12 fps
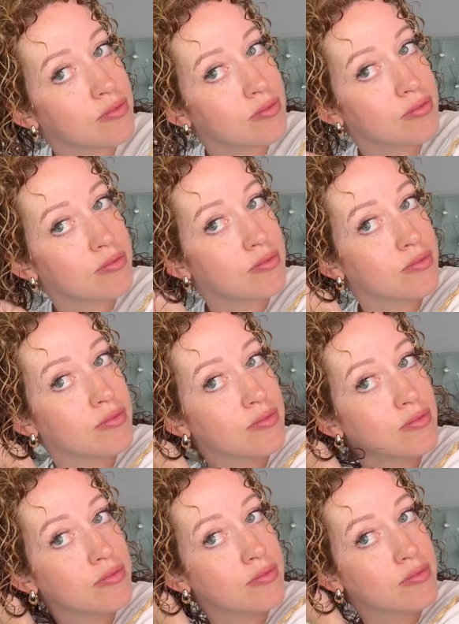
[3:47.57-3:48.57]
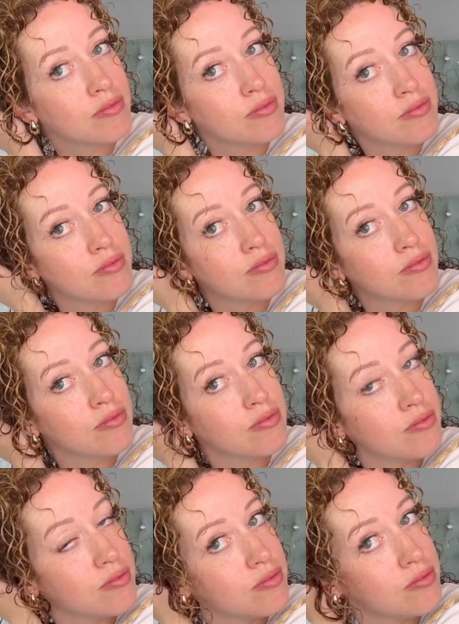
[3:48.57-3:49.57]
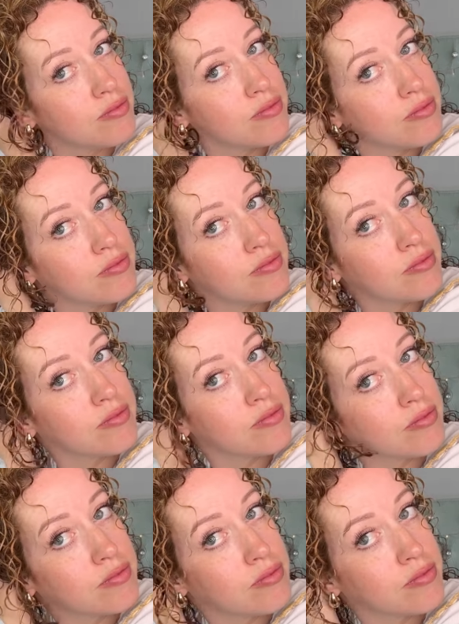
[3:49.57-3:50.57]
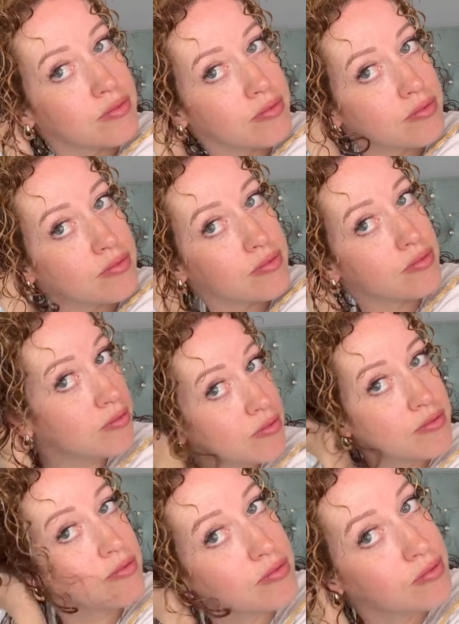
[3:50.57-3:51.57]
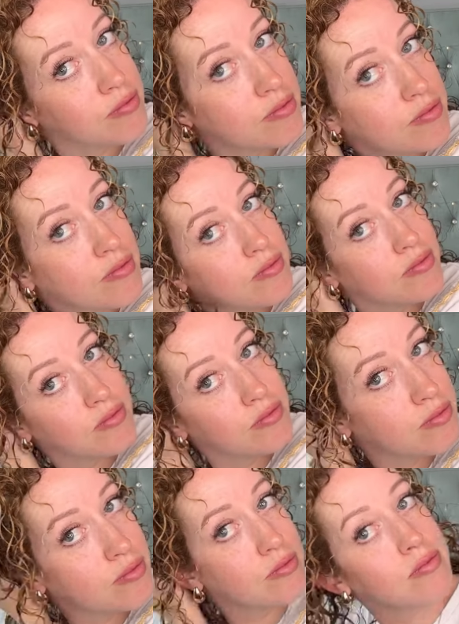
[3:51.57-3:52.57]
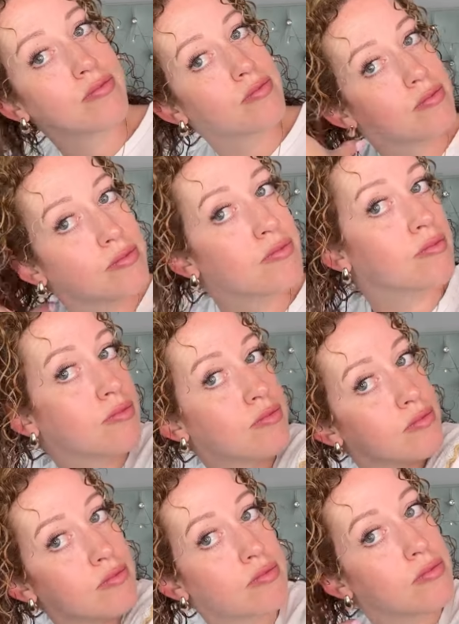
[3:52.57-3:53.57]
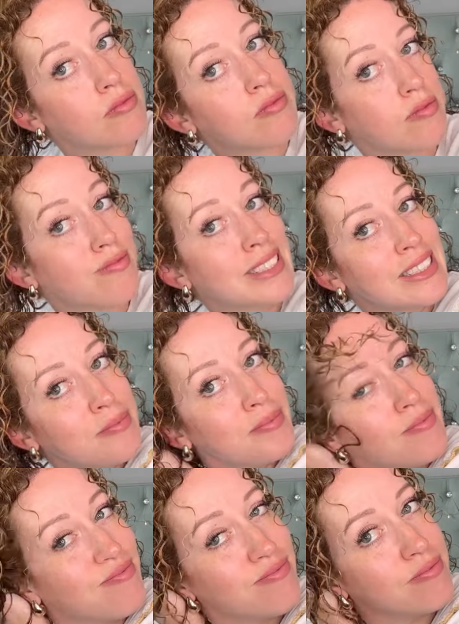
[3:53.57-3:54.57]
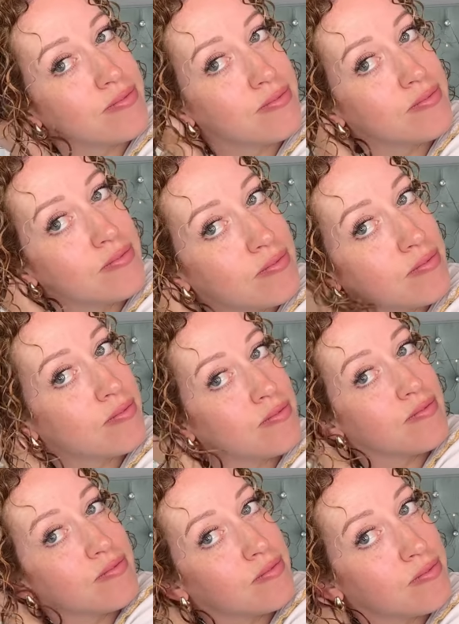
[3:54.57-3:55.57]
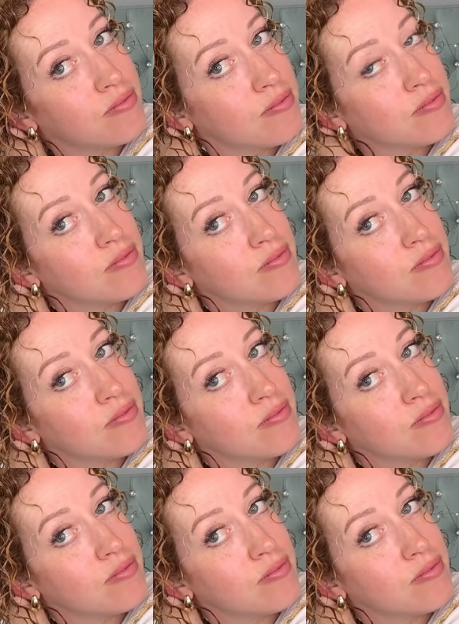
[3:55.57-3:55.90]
this will help to bounce my curls up a little bit. As you can see, I'm not pointing the hairdryer up because that would cause a lot of frizz, I'm pointing it down.